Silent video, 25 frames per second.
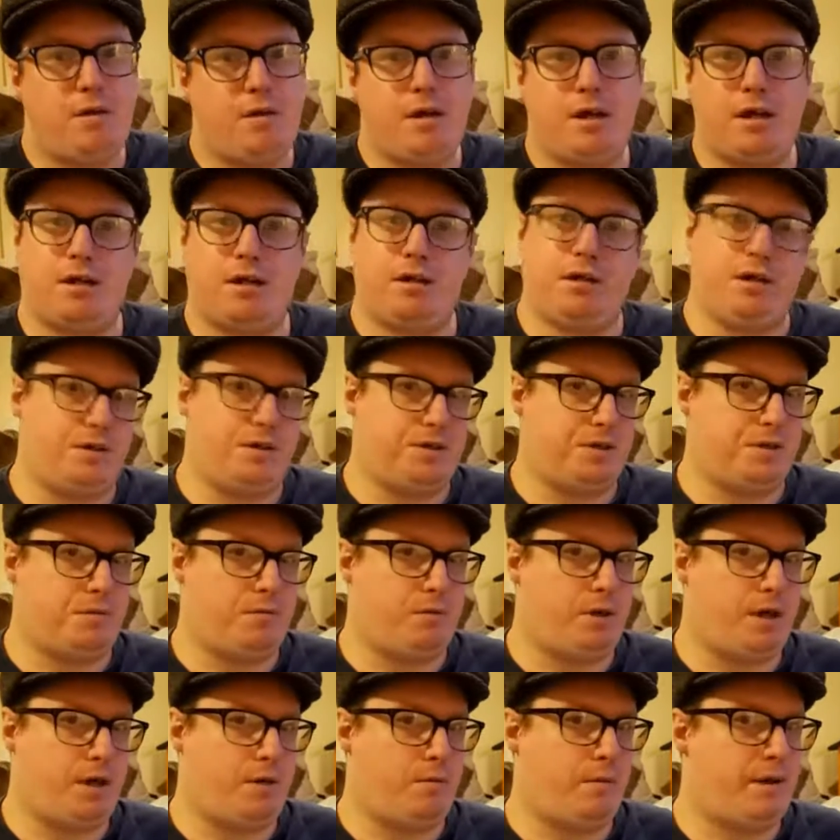You can use it
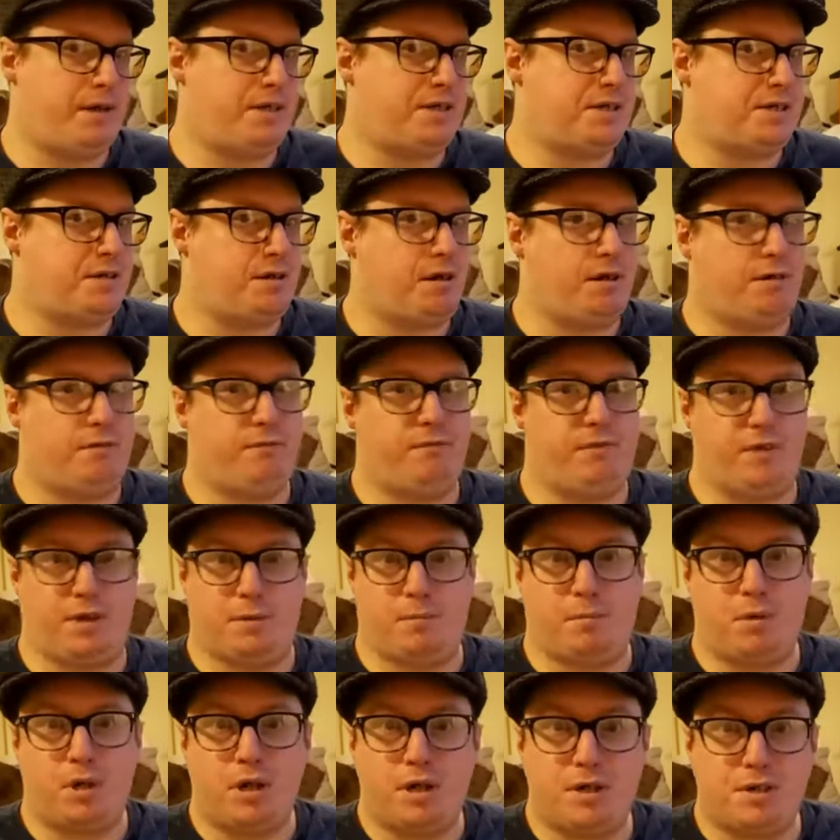while you're waiting for
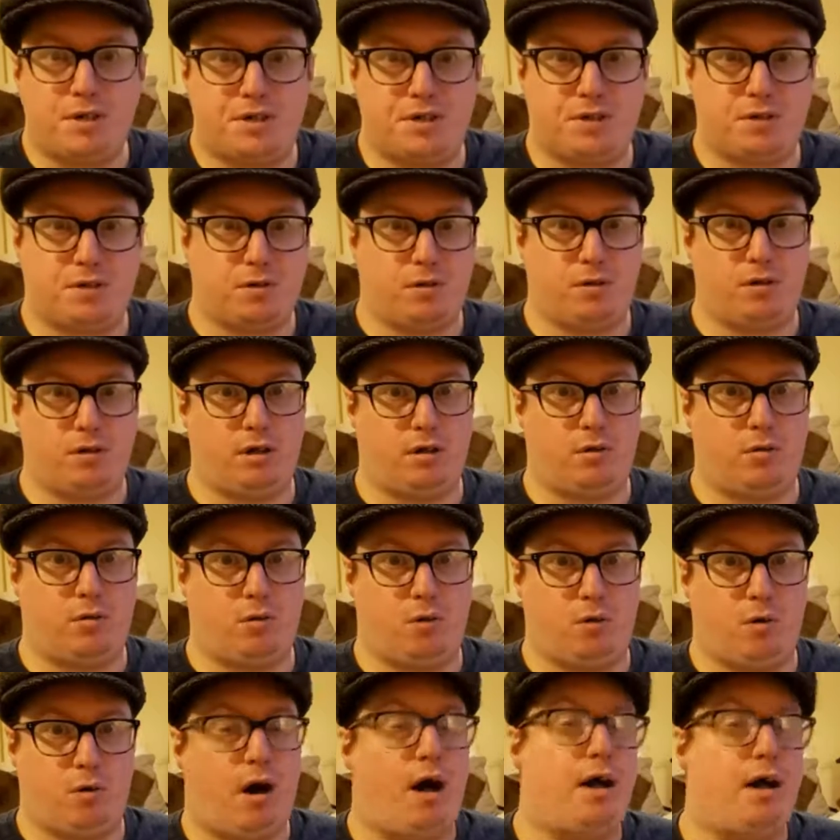the bus,
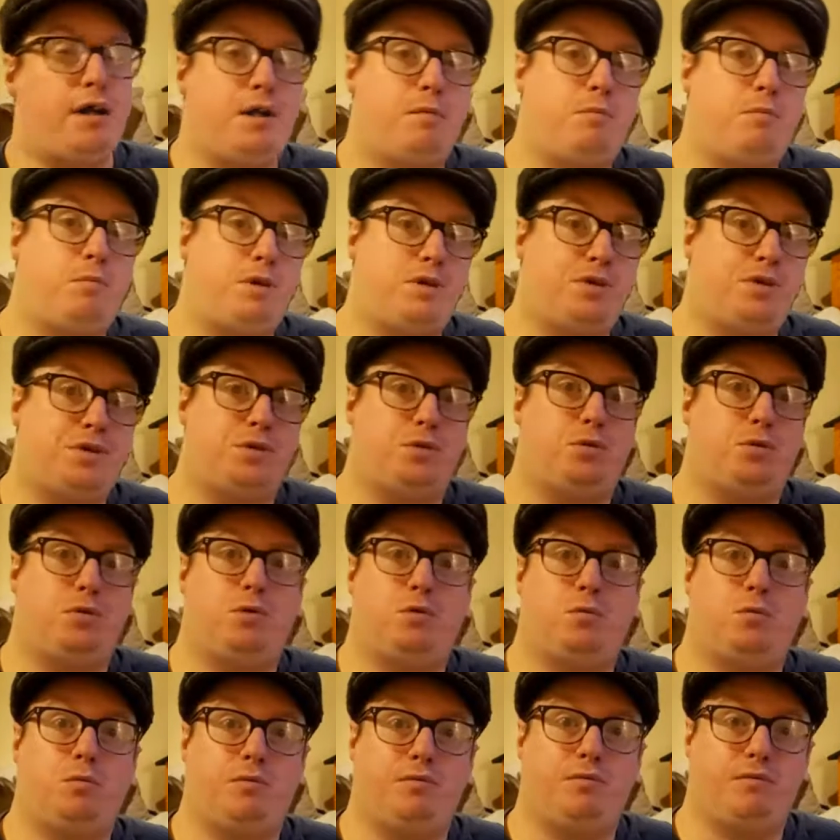or on the bus,
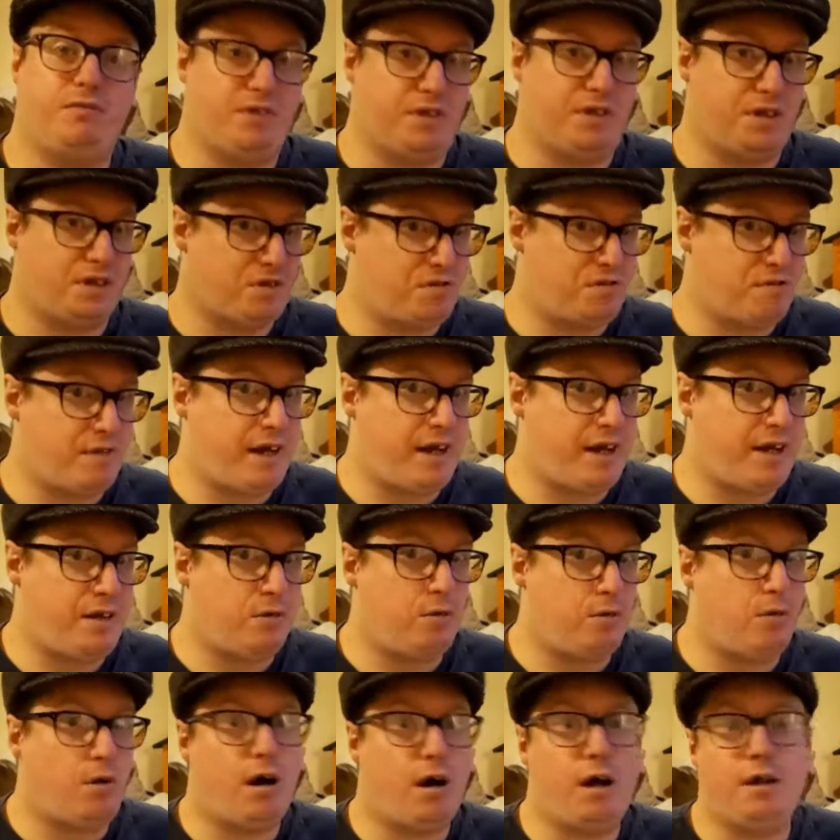or for the train,
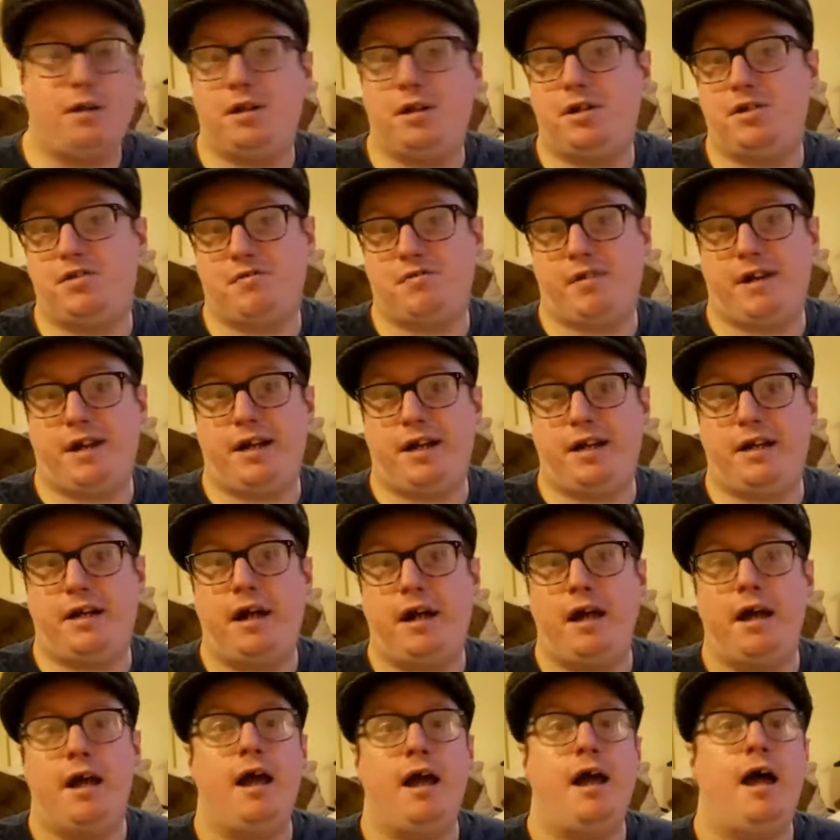or on the train,